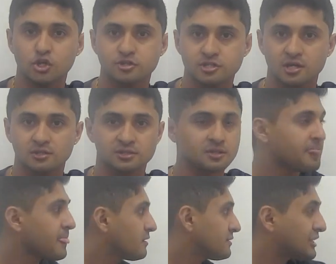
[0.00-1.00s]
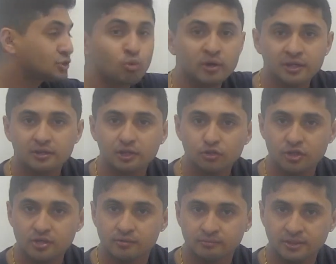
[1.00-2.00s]
cells. That's what
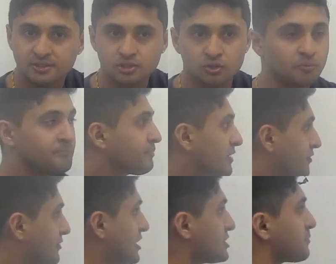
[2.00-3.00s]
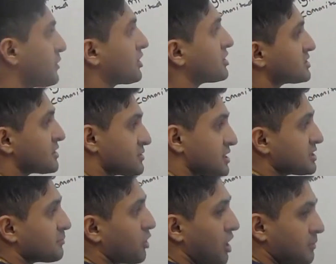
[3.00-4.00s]
leukemia means. So if there is a precursor cells
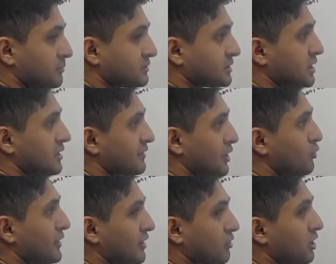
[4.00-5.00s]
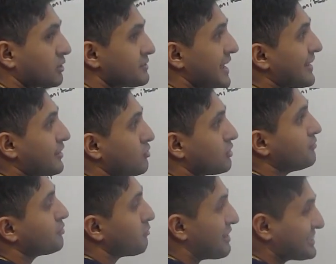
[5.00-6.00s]
of problems, then we can call it acute
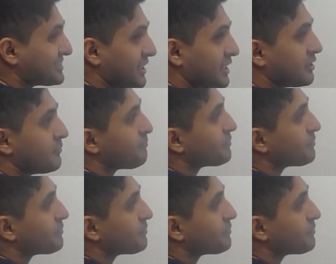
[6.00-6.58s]
lymphoblastic